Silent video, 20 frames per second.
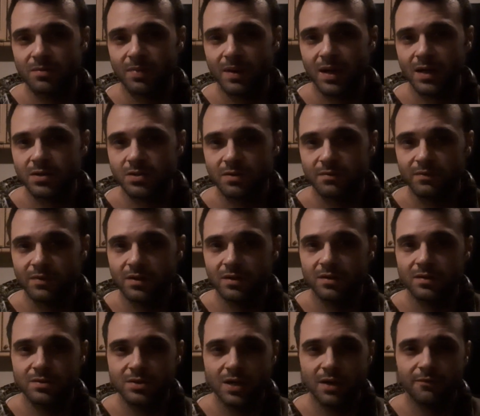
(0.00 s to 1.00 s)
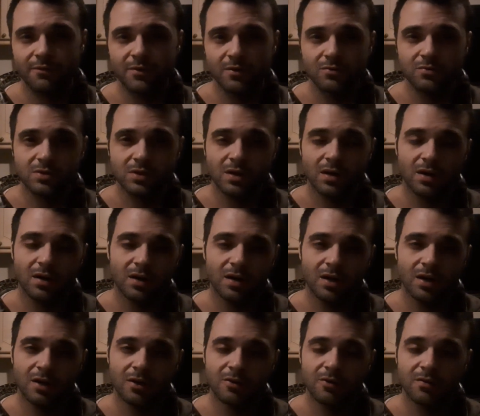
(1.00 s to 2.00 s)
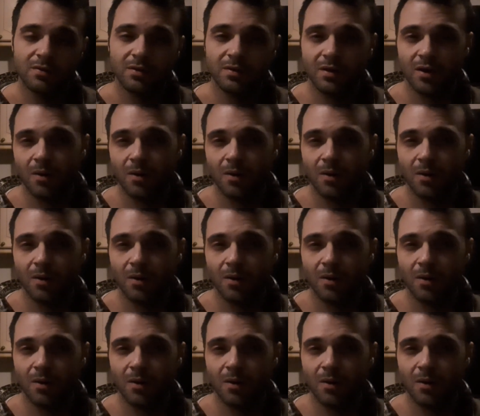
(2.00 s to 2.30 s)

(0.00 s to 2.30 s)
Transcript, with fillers: batch of the jet fuel gelato,